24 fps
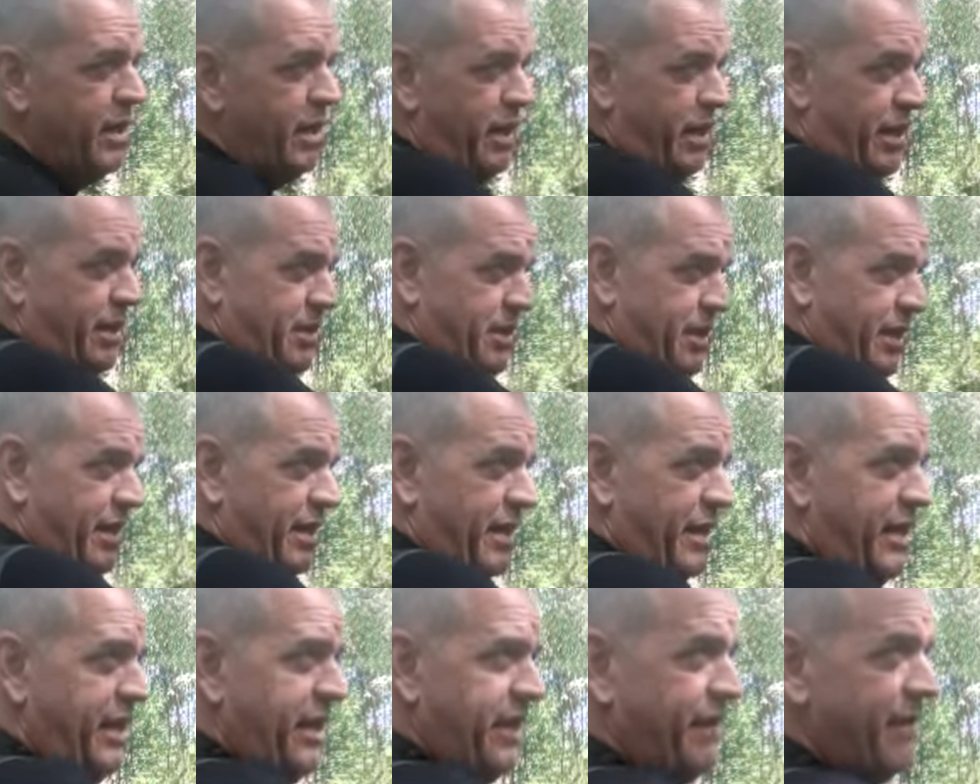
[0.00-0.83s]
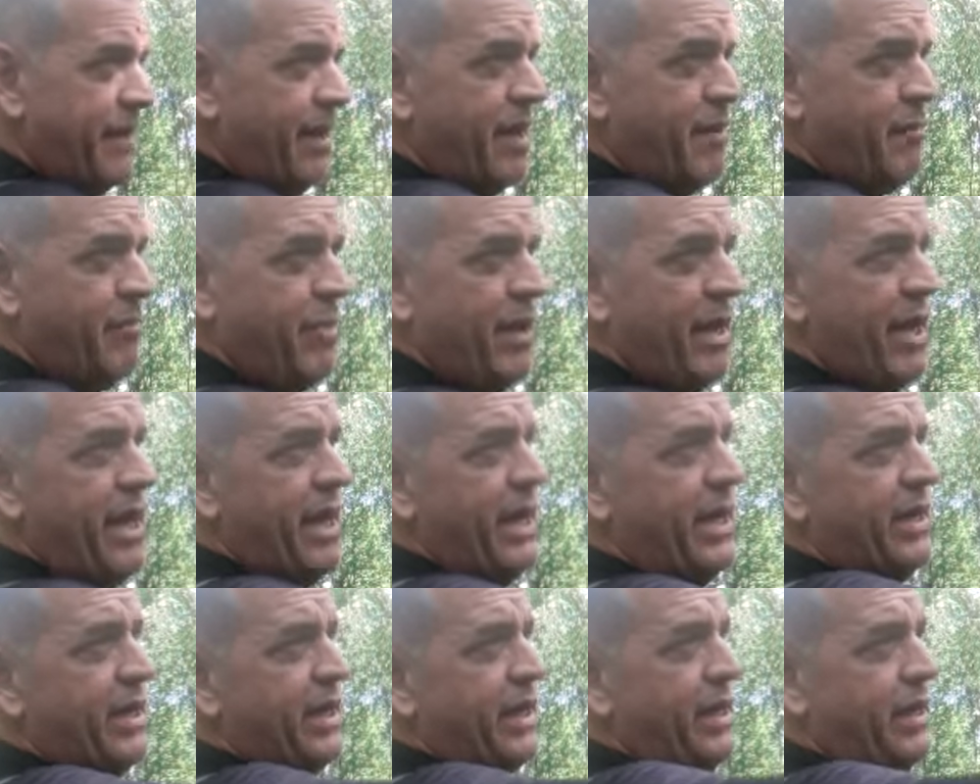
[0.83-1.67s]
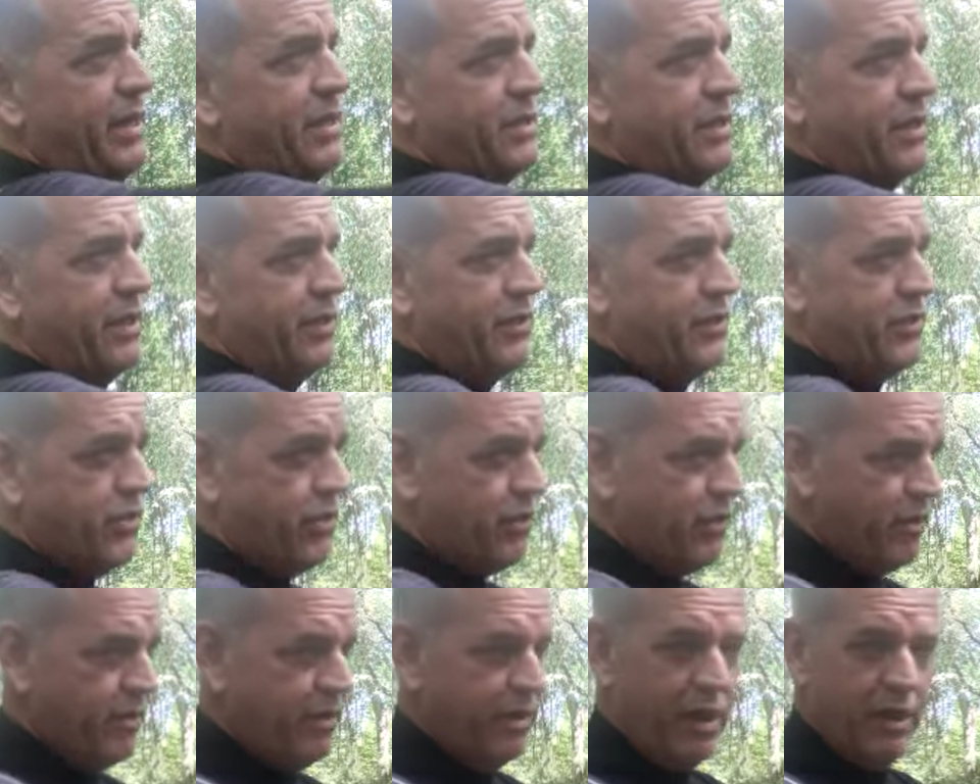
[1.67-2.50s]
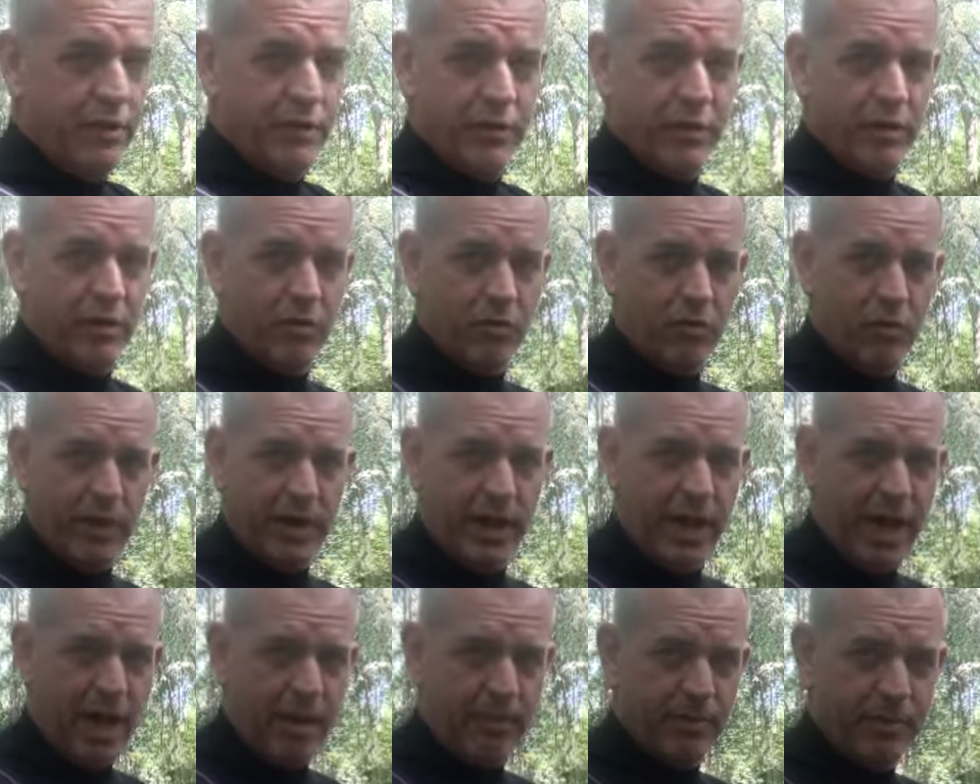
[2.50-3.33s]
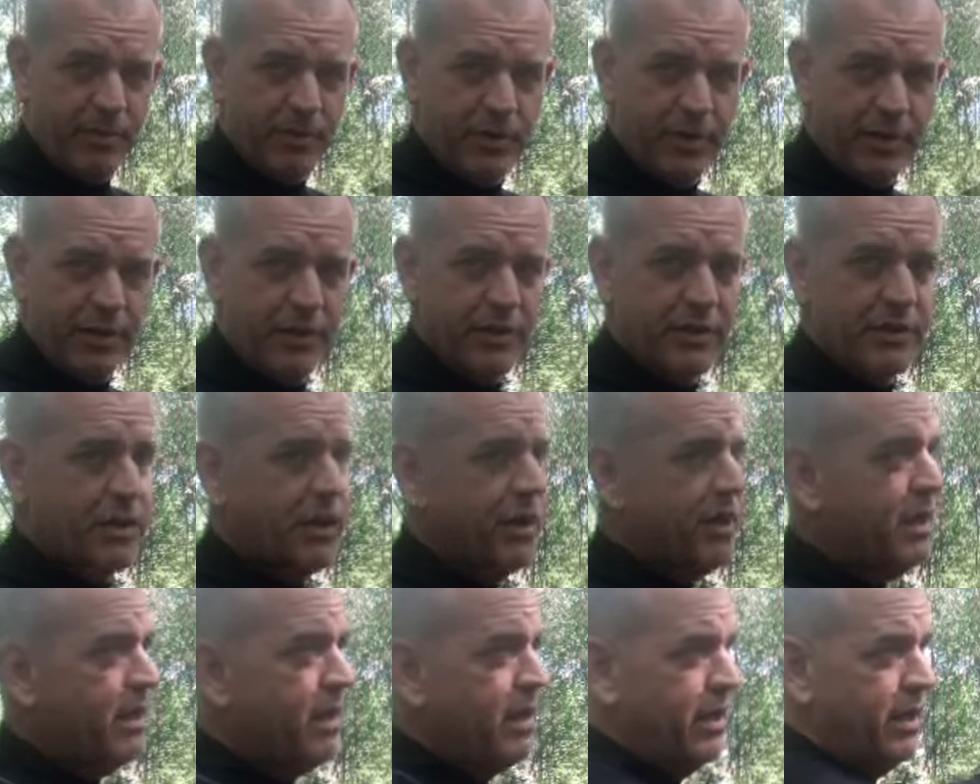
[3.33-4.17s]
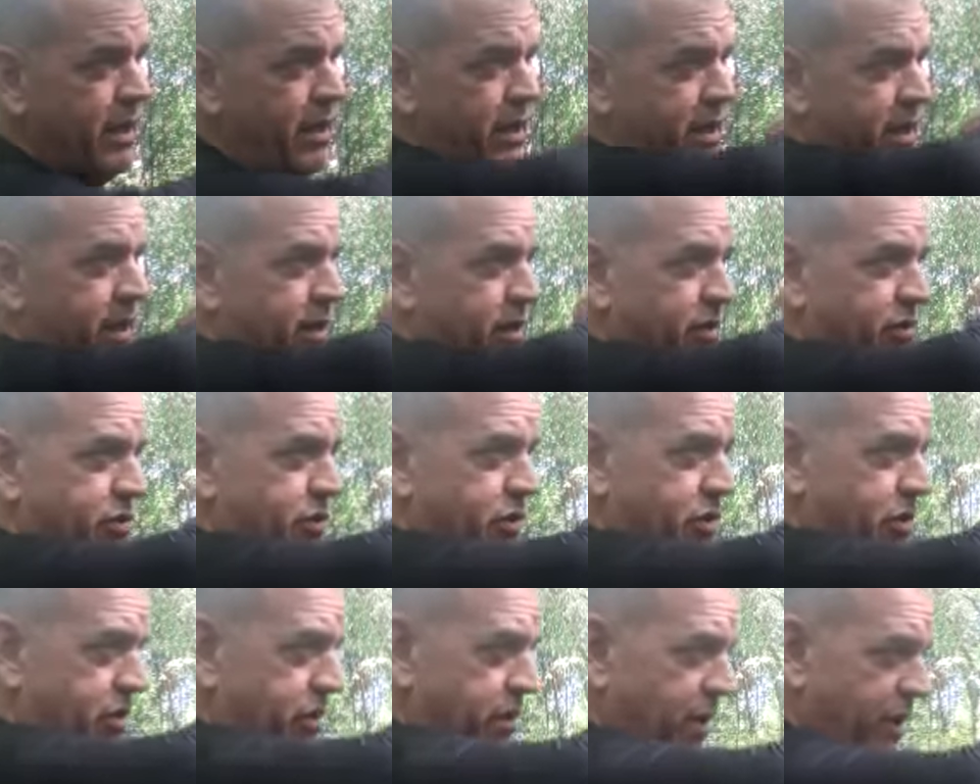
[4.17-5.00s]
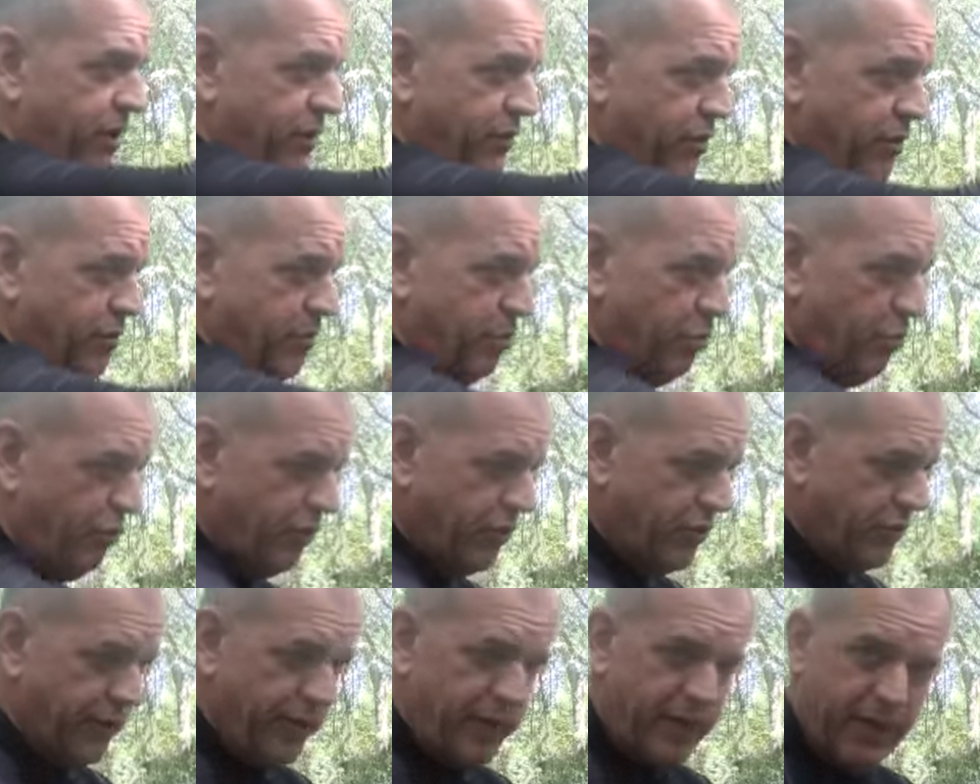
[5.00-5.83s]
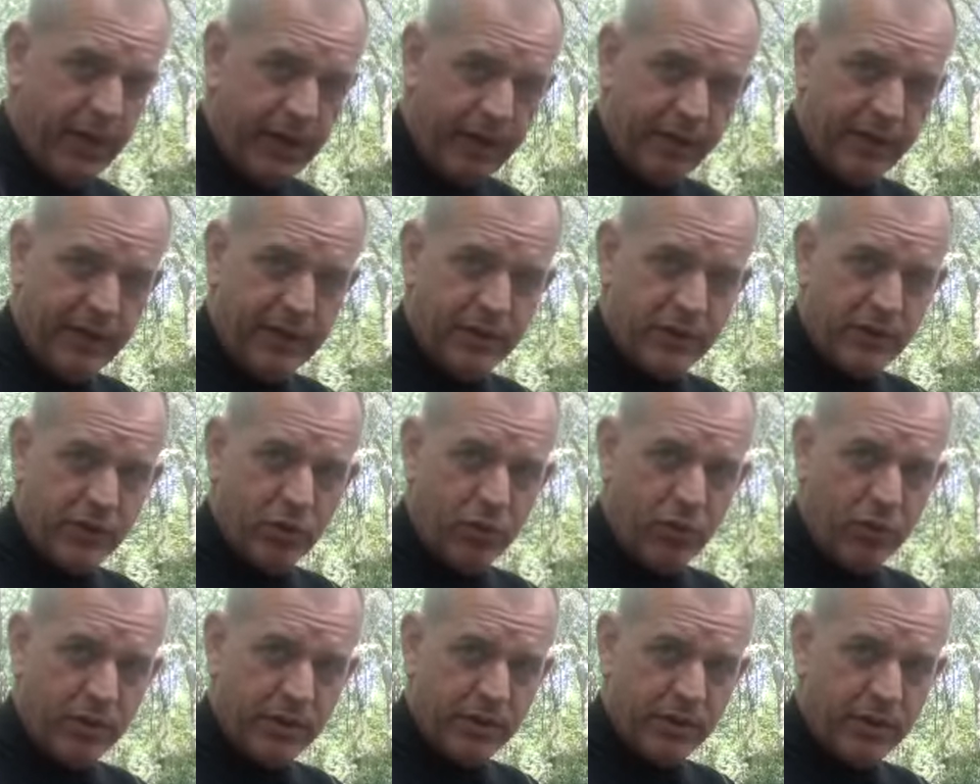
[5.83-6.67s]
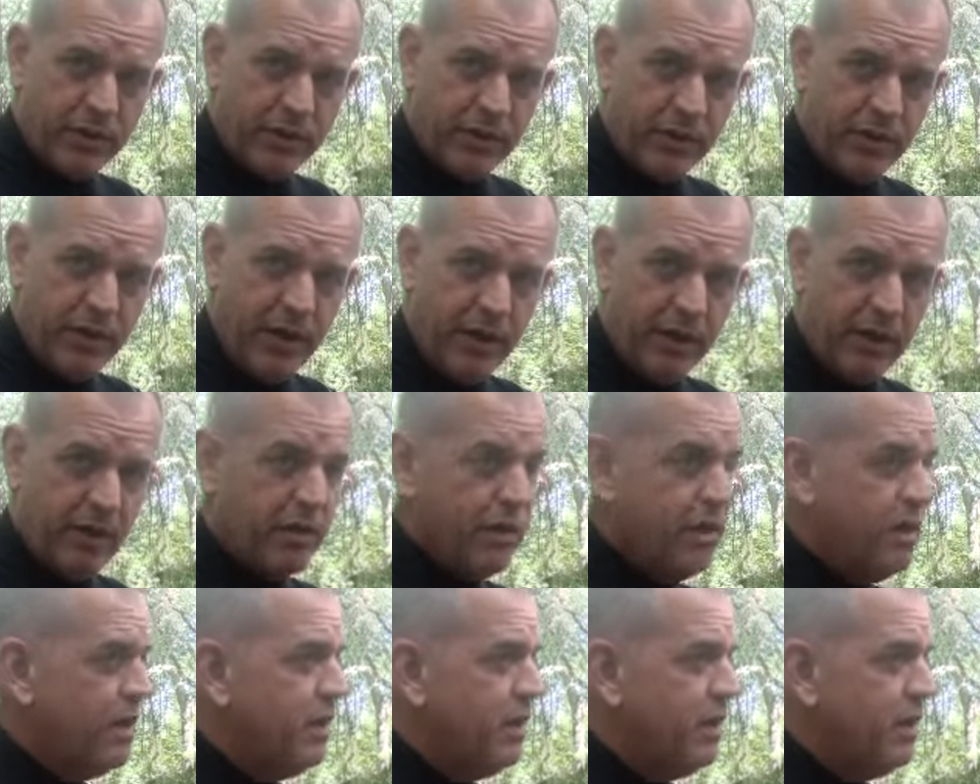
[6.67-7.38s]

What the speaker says: it's going to hit that bank and it's going to turn under, and what happens is it'll turn under and push the heavies towards the center.